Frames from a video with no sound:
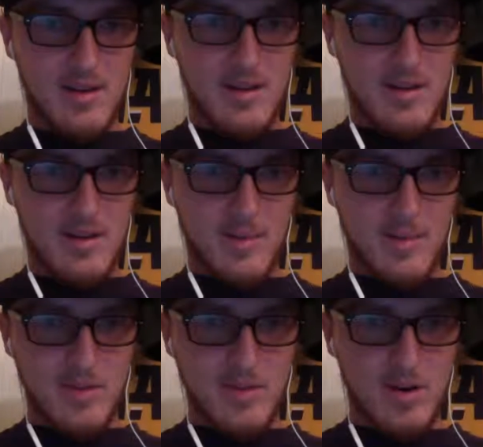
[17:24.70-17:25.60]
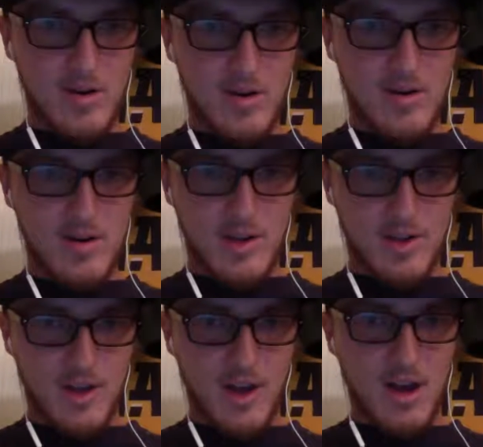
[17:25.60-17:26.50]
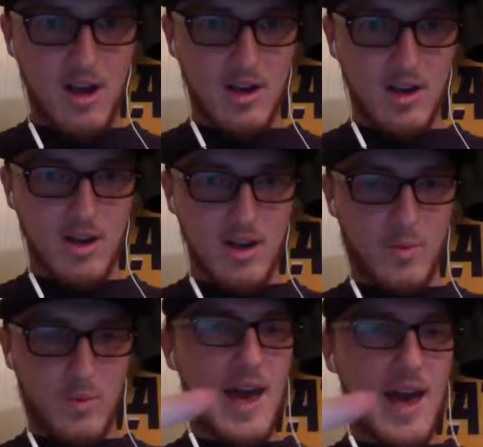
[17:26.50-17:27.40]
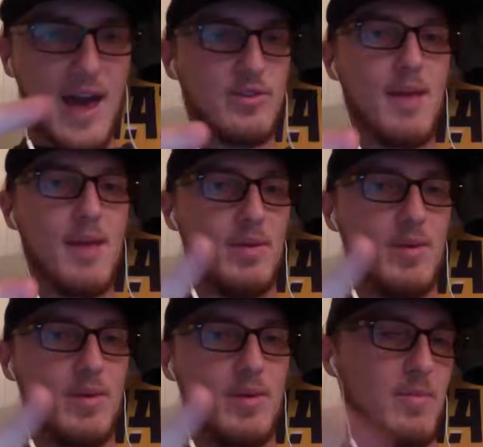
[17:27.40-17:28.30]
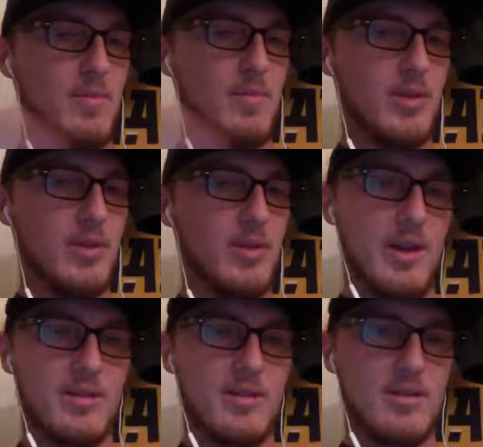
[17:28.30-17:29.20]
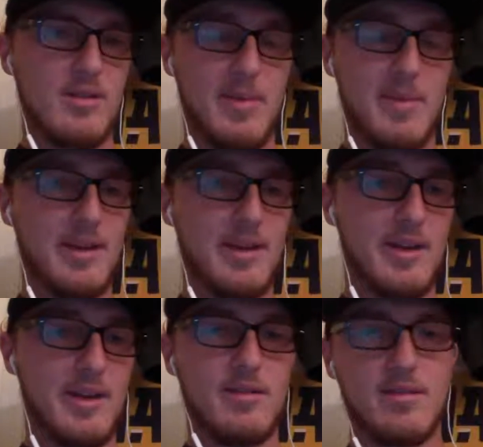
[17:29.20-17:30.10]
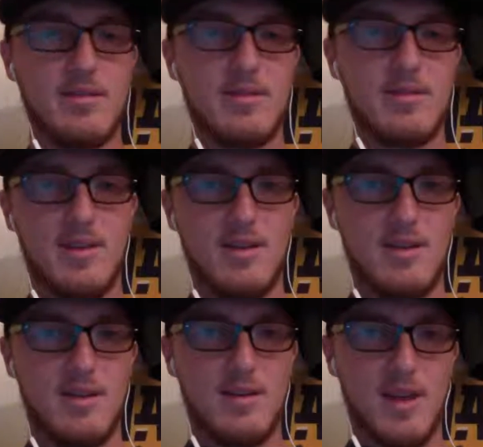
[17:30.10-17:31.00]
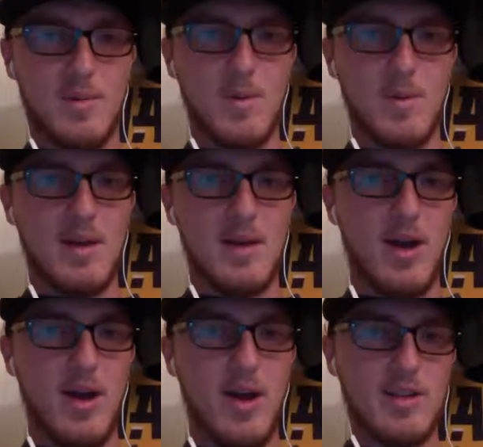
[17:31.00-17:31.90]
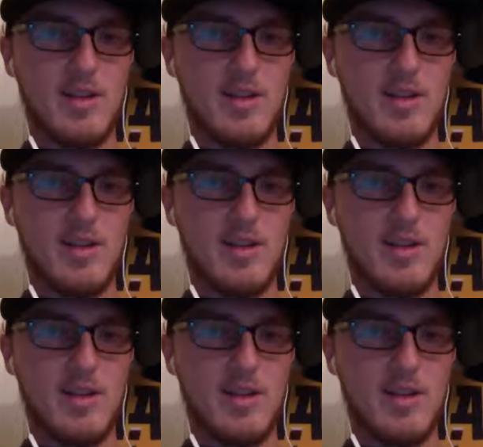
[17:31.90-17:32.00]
Baltimore, and Chicago, we had those games and we blew it. In my opinion, like momentum-wise,